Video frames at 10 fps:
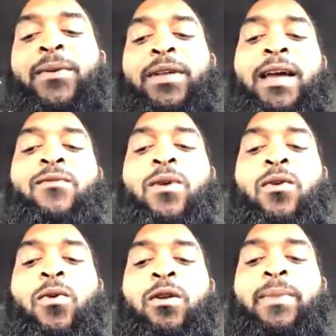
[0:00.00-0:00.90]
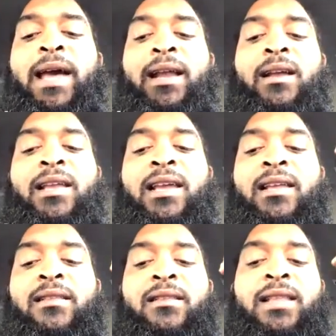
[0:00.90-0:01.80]
we only have one quarterback.
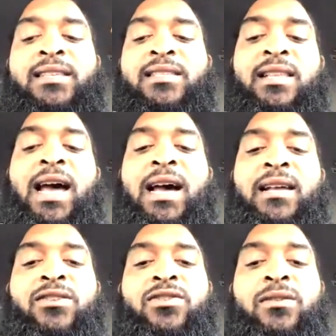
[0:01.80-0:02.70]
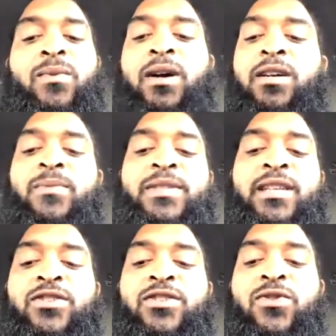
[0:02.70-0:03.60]
Again, that's not 100
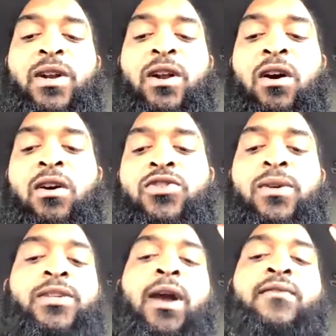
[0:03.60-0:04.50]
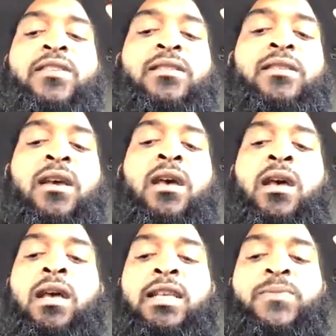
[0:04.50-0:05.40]
percent true at all. Jordan
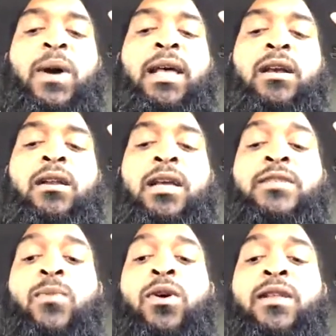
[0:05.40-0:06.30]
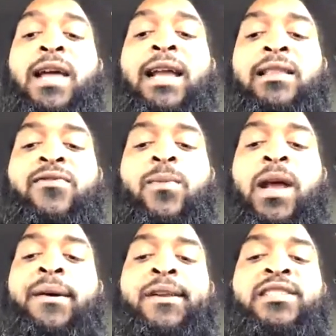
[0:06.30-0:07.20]
Travis is probably going is more than likely,
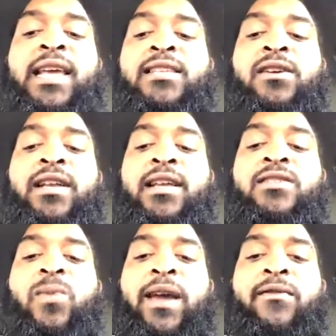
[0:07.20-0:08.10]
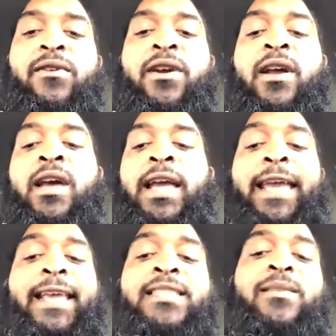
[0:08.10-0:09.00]
from what I understand, is going to get his waiver.
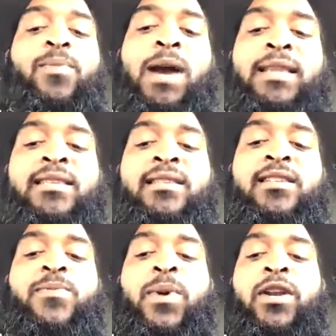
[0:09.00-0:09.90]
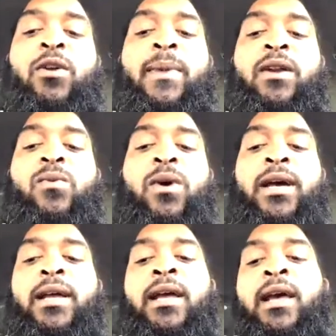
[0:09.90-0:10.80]
He gets to practice in the spring no matter
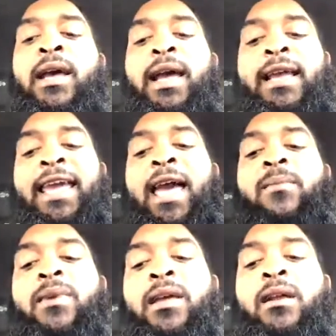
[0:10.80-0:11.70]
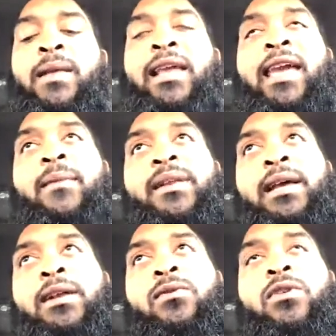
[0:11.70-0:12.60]
what. And Cam and not Cam
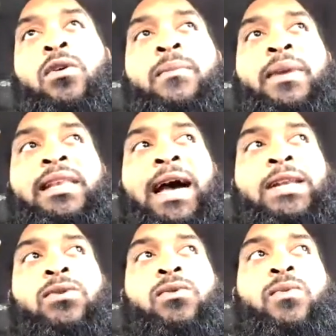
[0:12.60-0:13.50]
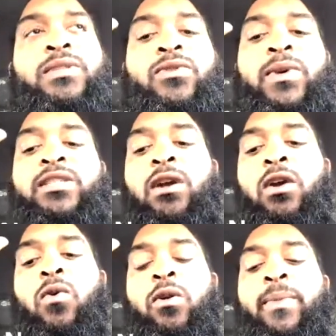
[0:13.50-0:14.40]
McDonald, Nolan McDonald was a three
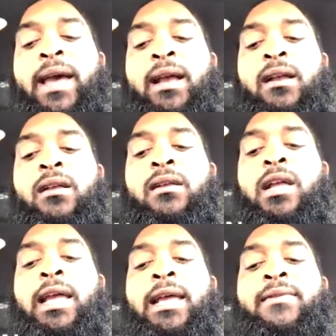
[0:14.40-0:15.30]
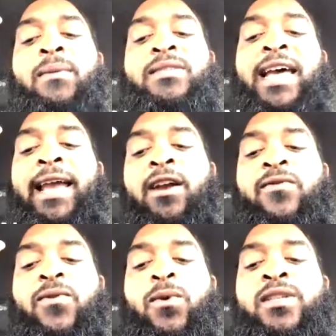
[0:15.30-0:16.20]
star quarterback eh, that was at
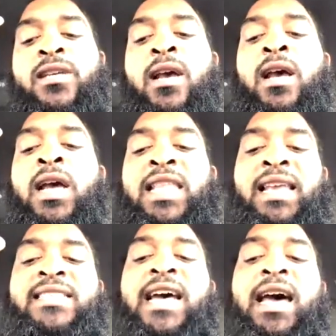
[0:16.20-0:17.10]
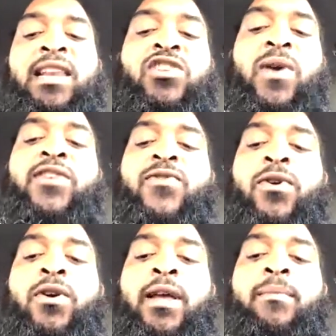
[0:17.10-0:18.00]
Air Force that decided to
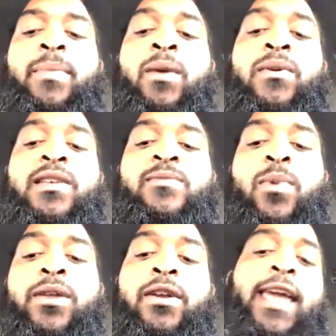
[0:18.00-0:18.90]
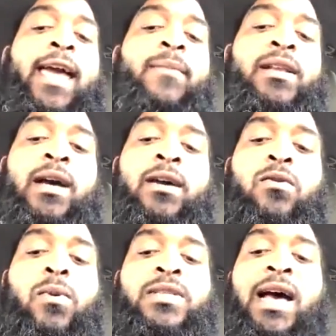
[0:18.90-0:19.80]
transfer and be with his brother Cam McDonald,
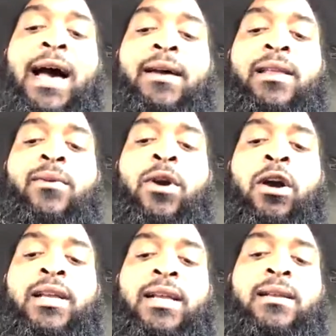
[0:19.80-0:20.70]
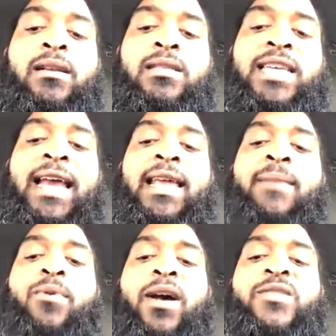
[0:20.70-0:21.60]
who was a highly regarded tight end
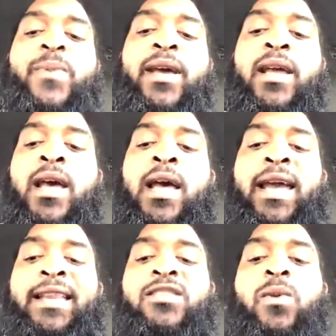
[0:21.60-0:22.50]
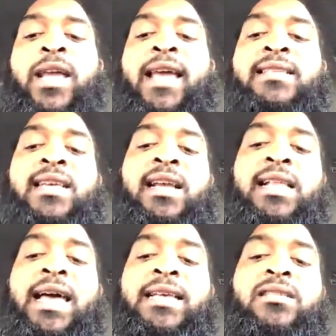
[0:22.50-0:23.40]
prospect in the 2018
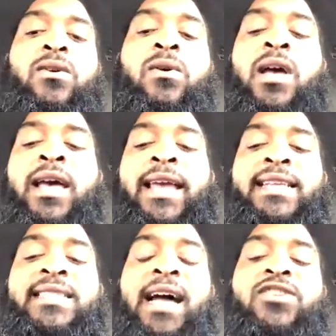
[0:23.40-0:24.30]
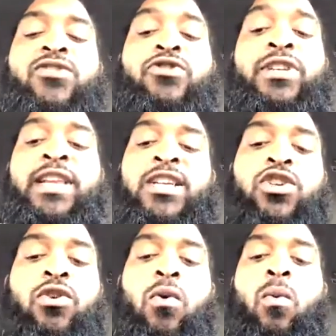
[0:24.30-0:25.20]
class. So he's not your
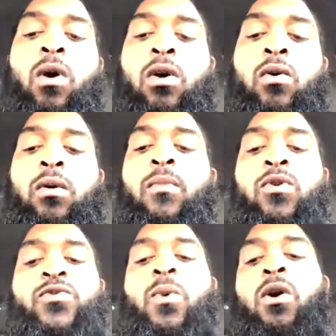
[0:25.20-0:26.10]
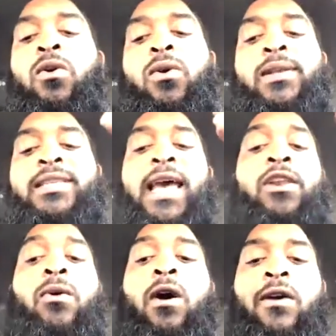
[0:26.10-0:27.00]
traditional walk on. Most walk ons
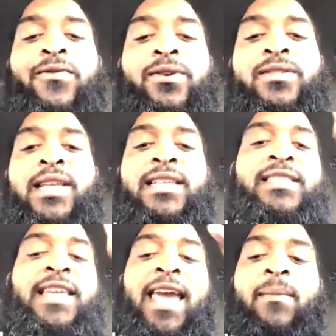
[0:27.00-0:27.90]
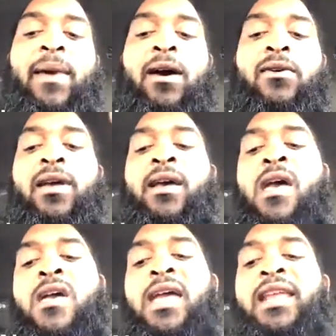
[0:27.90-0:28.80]
had no offers, they just came out.
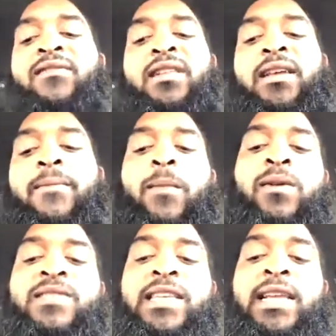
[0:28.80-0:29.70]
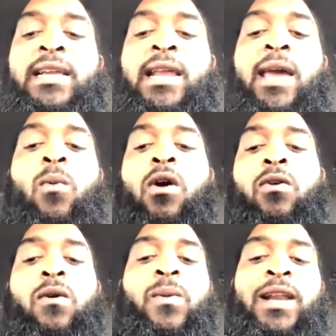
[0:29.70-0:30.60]
And even then, we've seen a
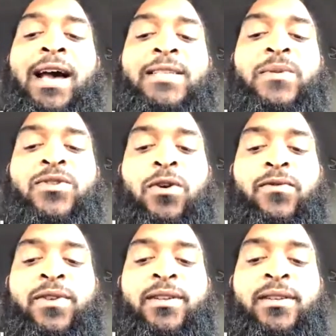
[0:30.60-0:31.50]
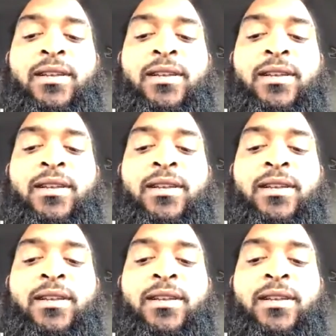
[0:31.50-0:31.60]
walk on win a Heisman Trophy.